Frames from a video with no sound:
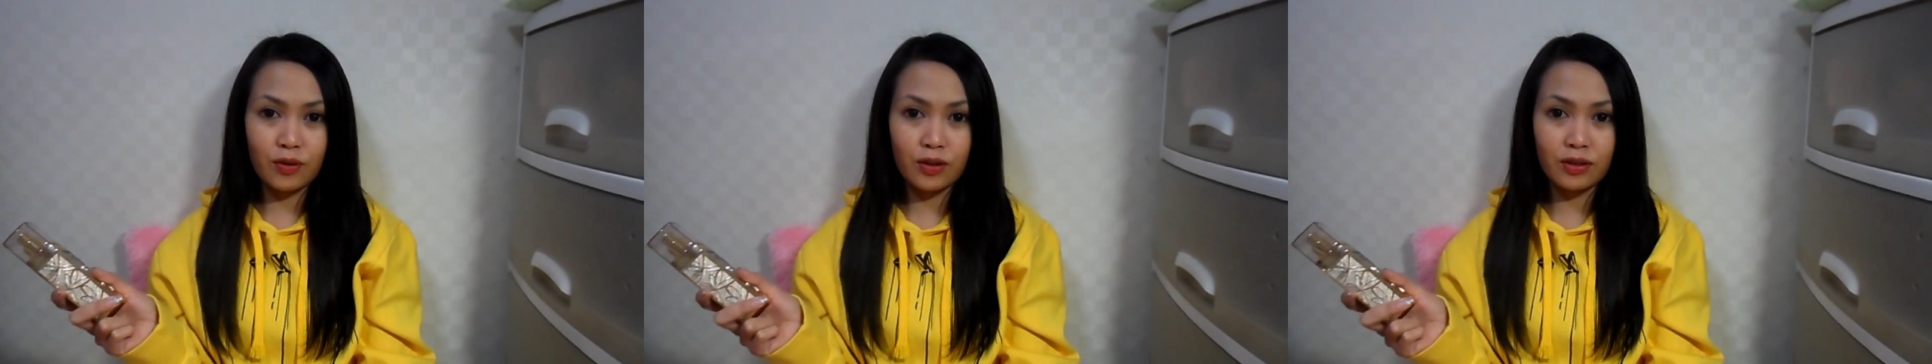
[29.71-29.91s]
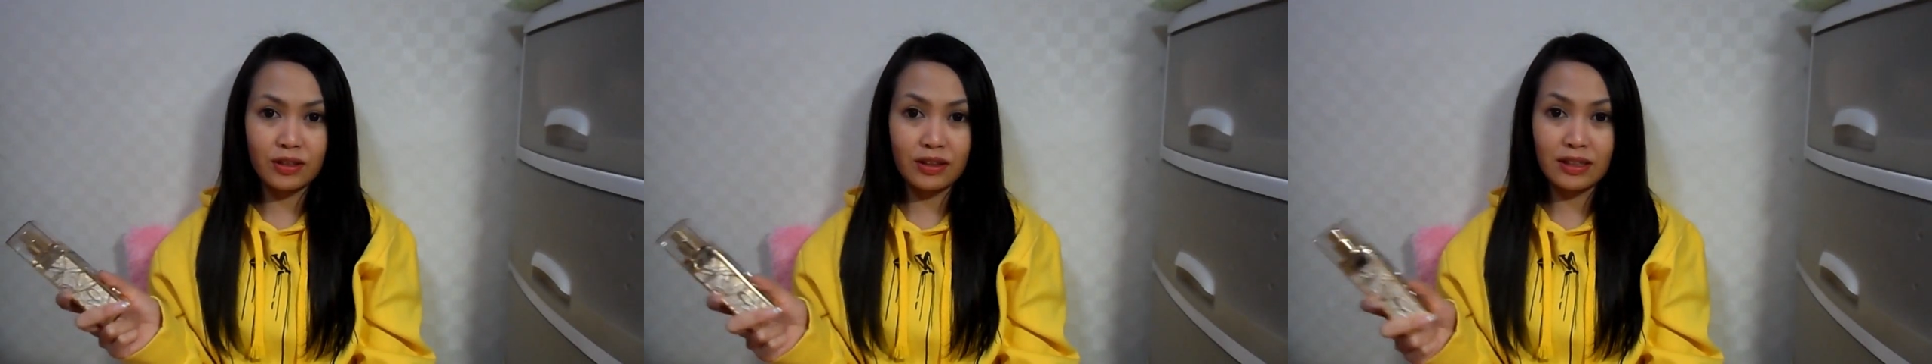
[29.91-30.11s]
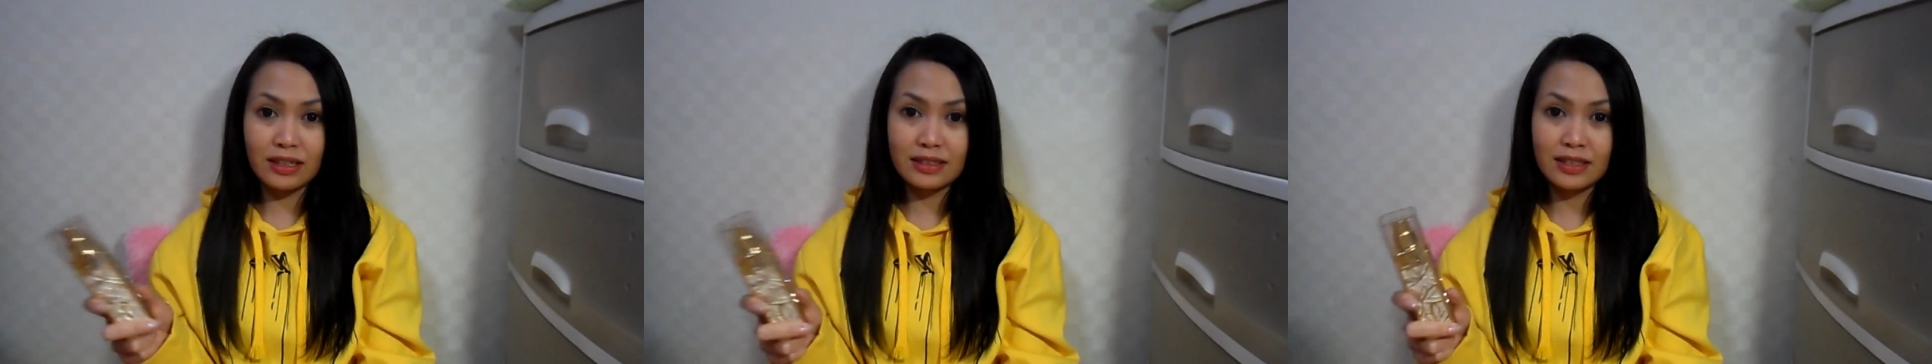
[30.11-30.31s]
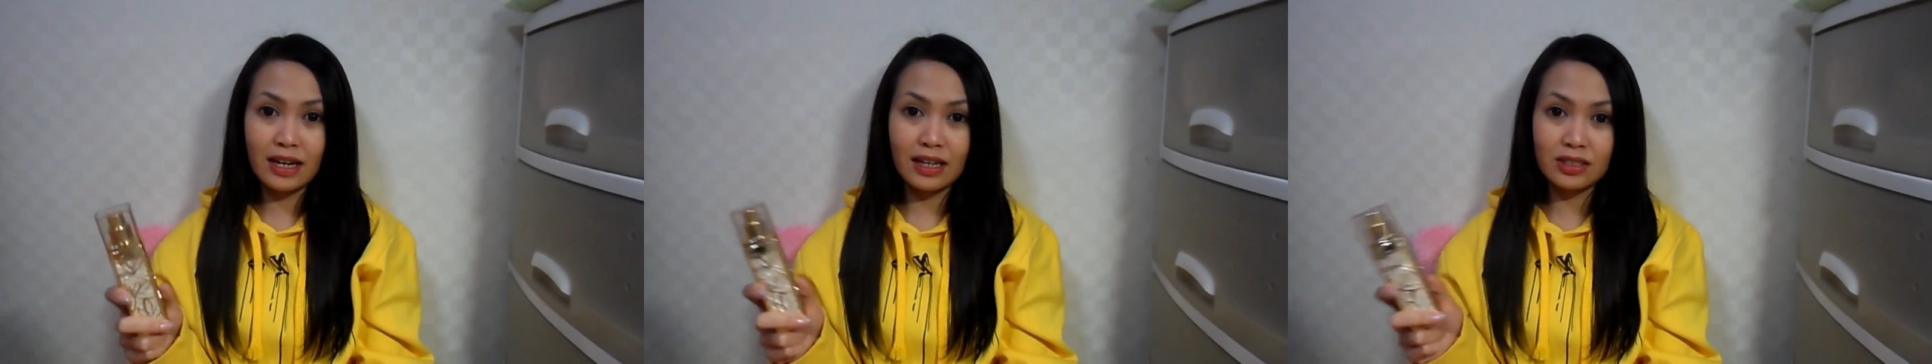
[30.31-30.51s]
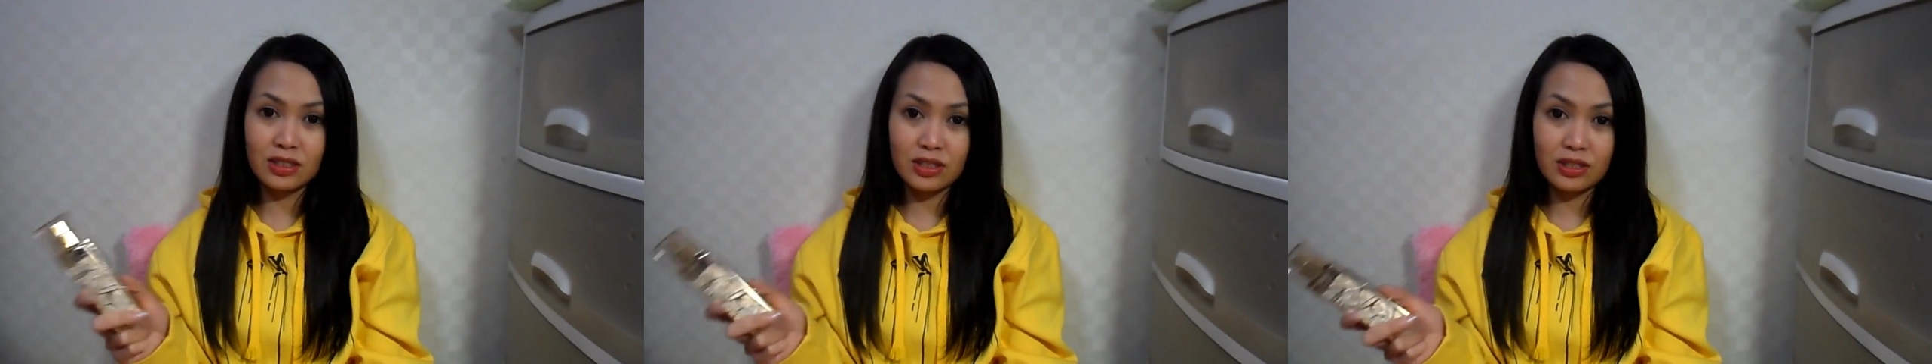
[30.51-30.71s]
for things
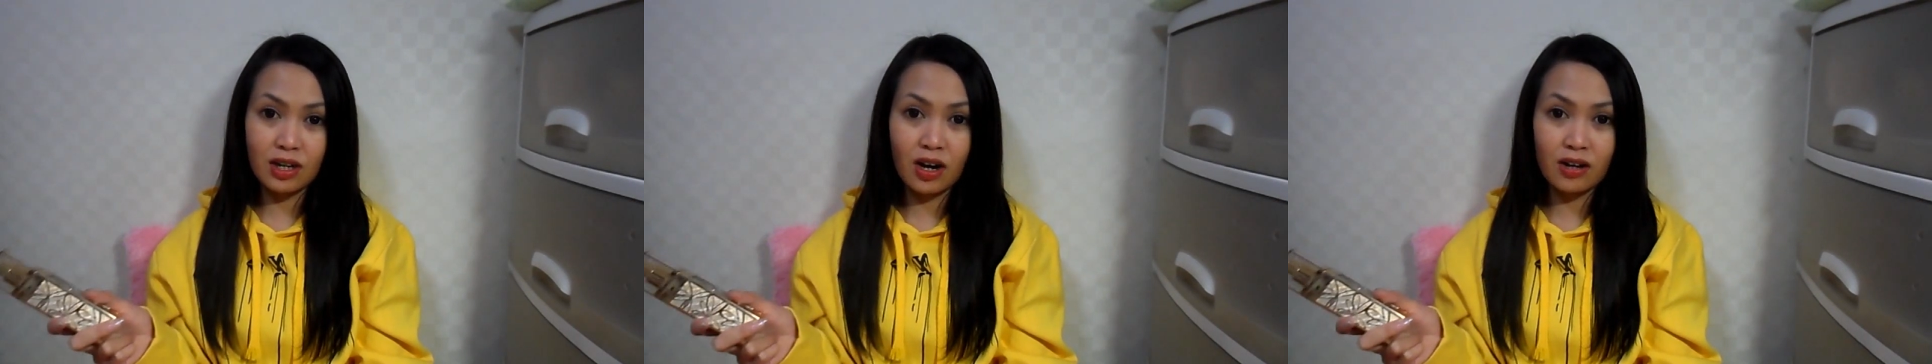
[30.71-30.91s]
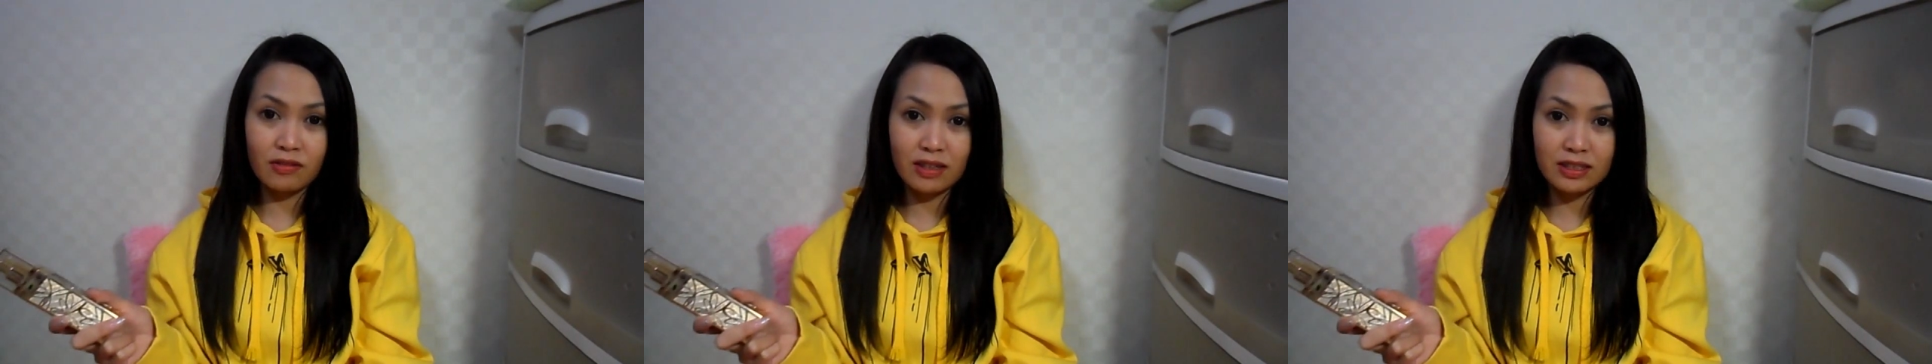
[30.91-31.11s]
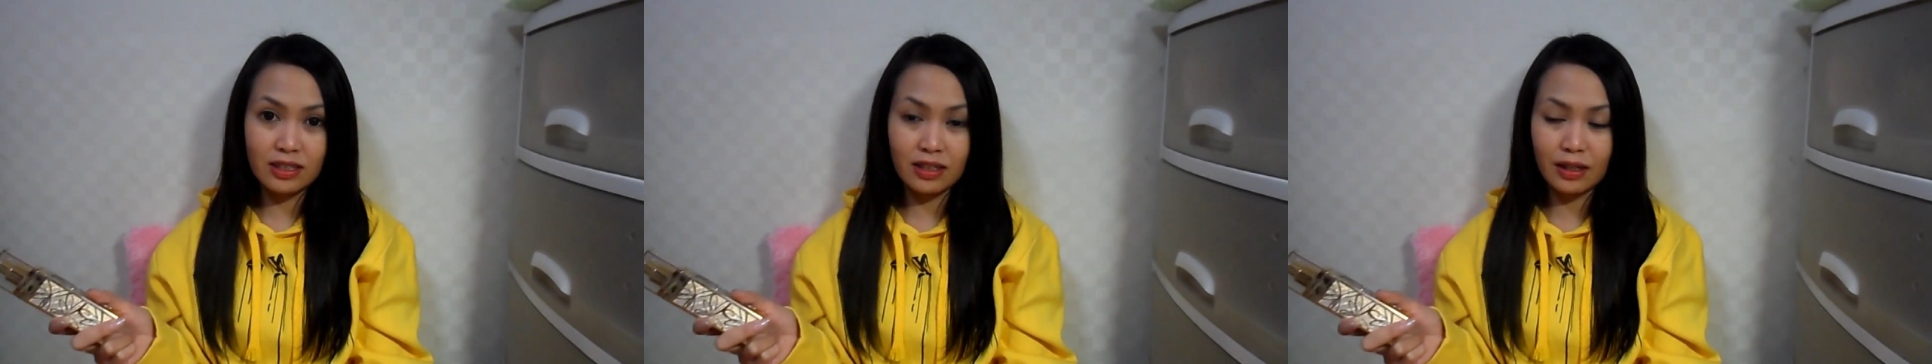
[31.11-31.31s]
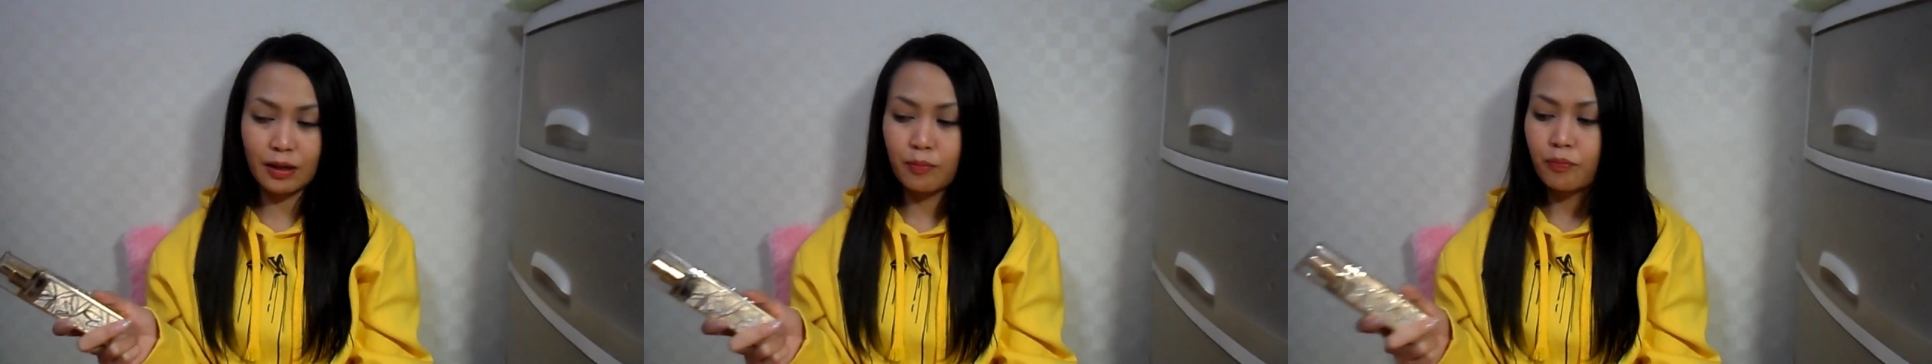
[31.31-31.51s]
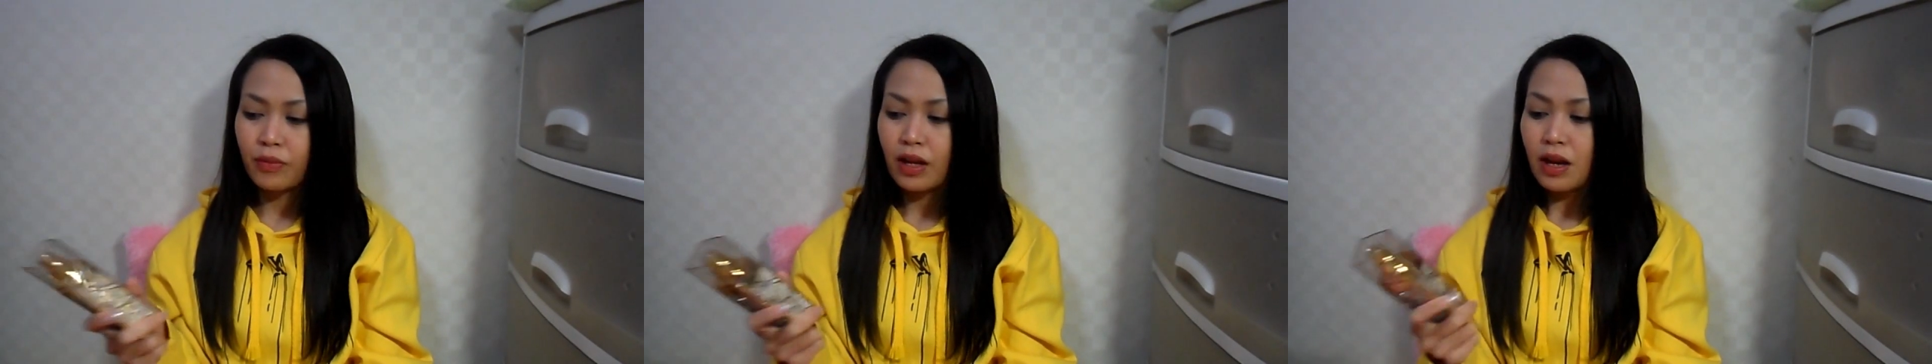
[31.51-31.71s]
that I just got
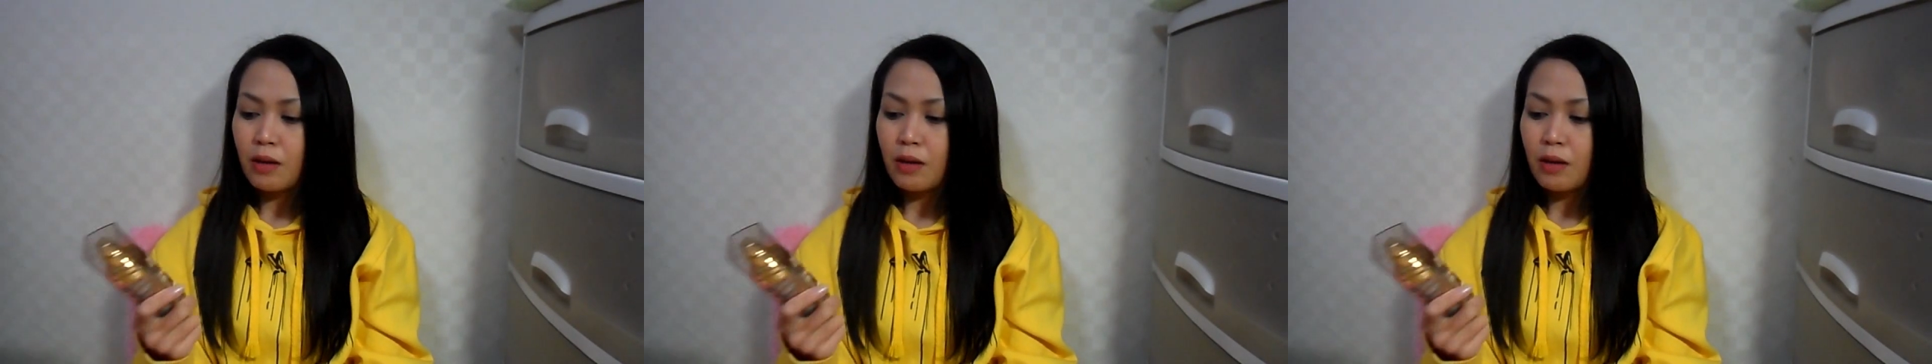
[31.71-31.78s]
recently.